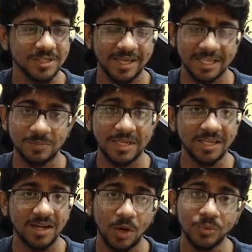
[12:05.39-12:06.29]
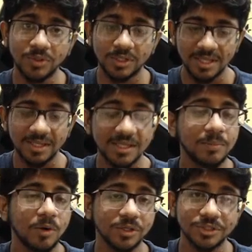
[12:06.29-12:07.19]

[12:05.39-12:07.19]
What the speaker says: like explaining how you are thinking about a